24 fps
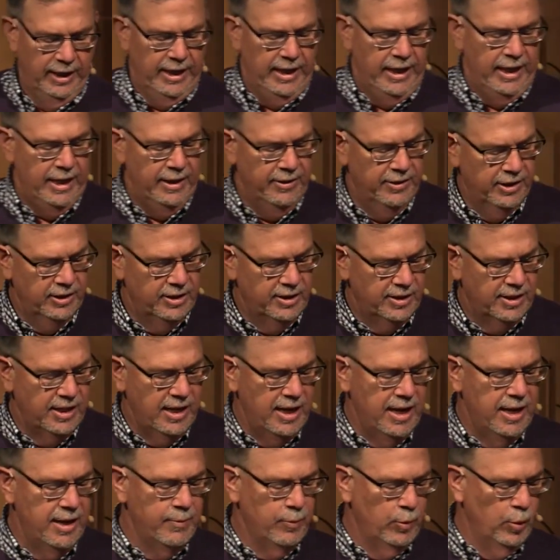In the
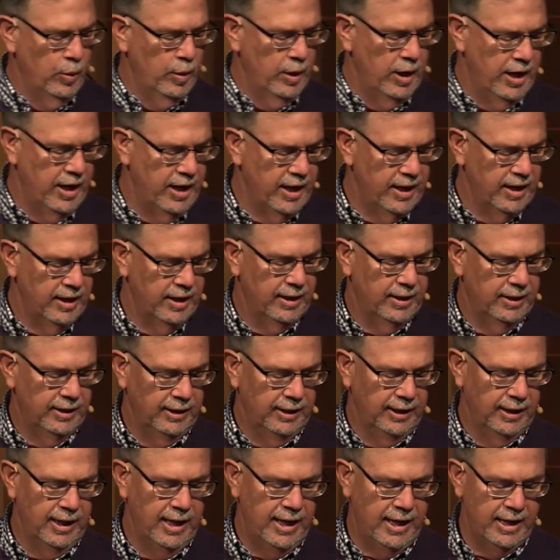same way,
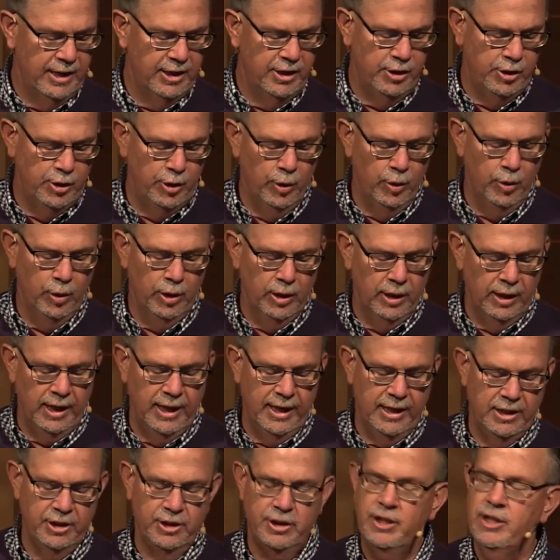let your
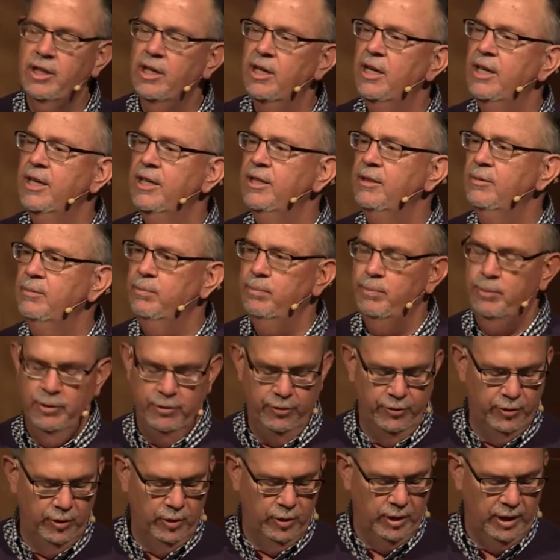light shine
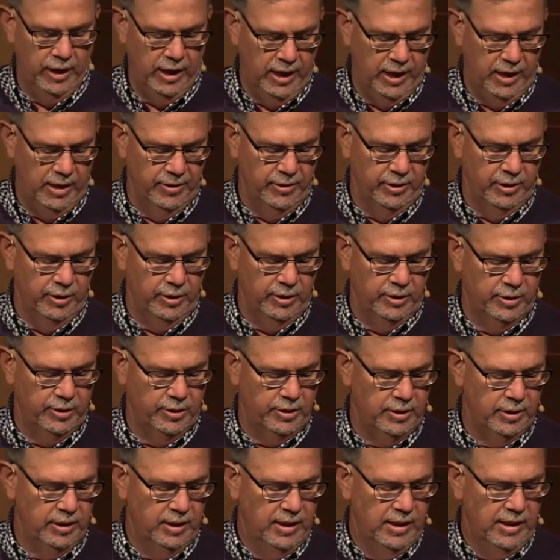before
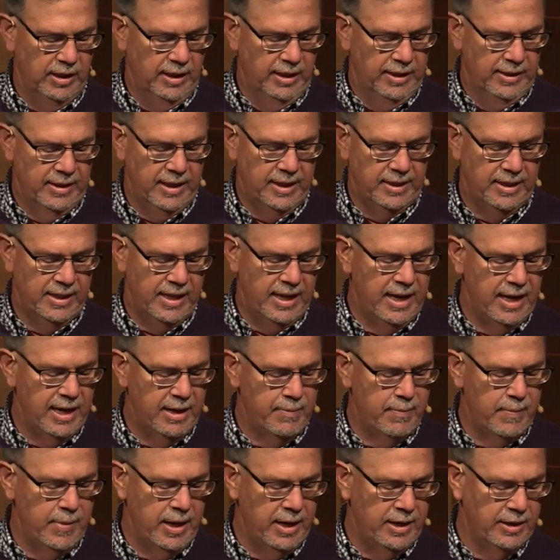others, that they
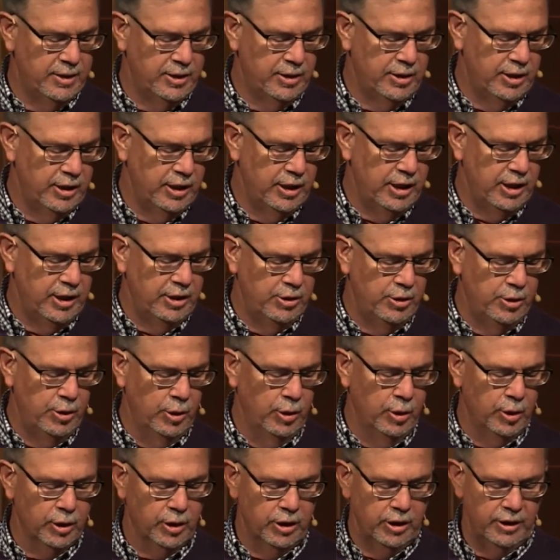may see
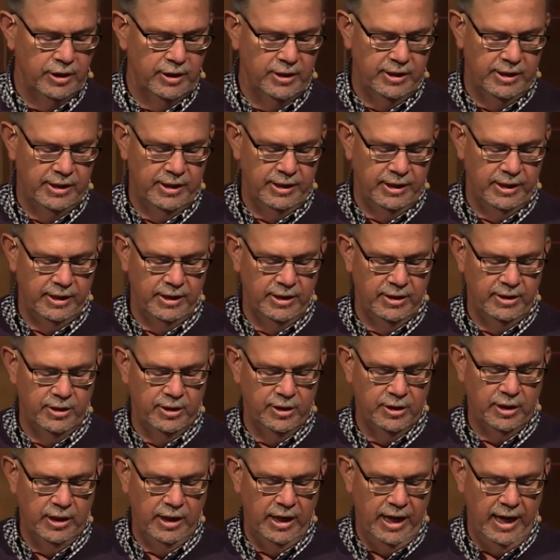your good
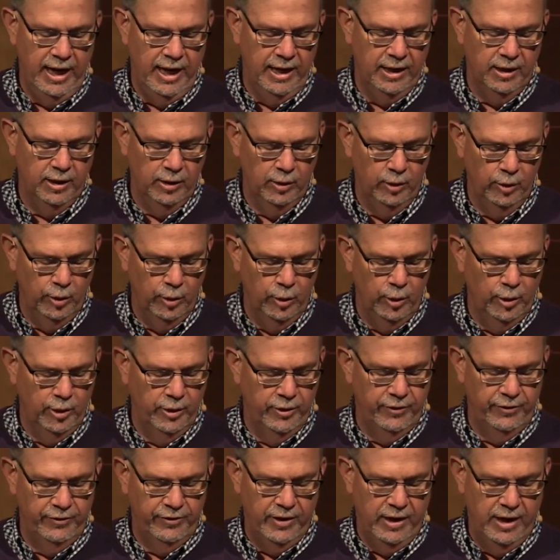deeds and
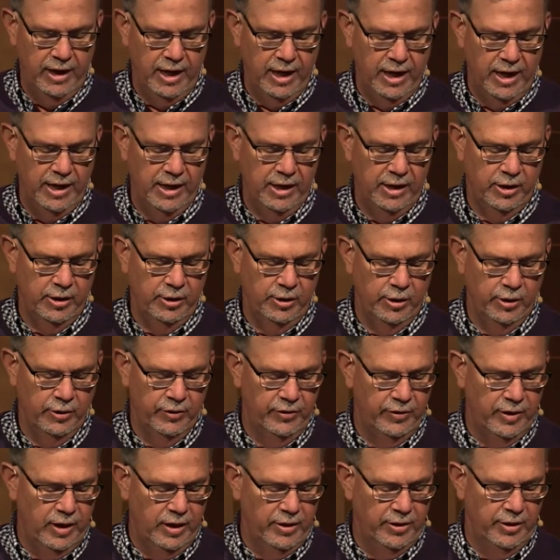glorify your
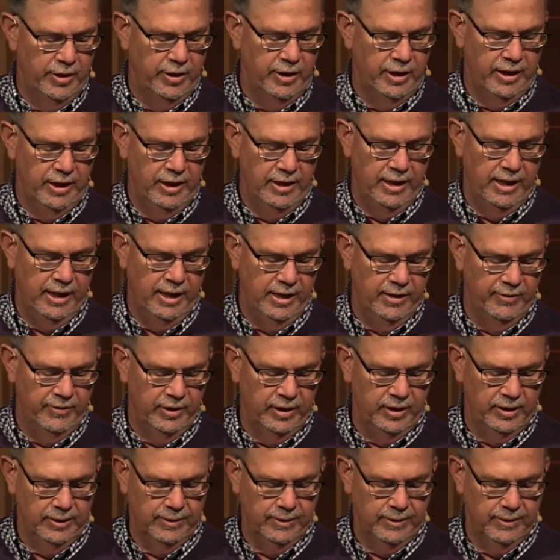Father in heaven.